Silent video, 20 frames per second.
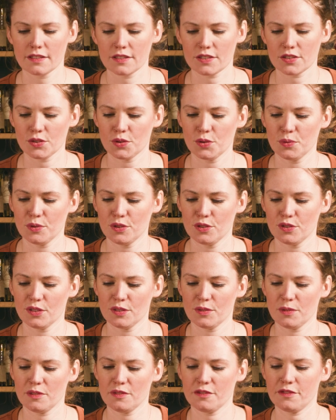So
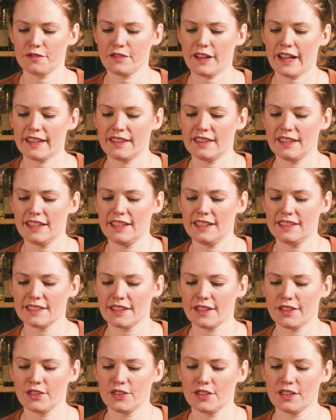we'll fan these
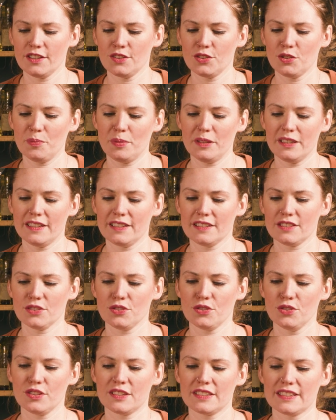out a little bit
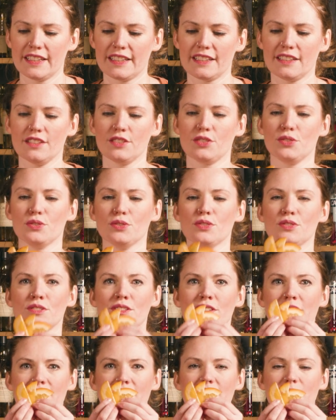so it looks like a little
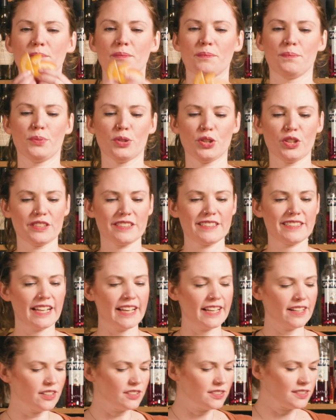bird
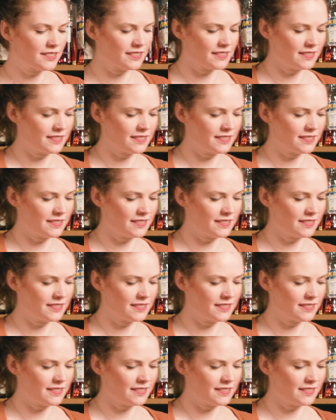tail.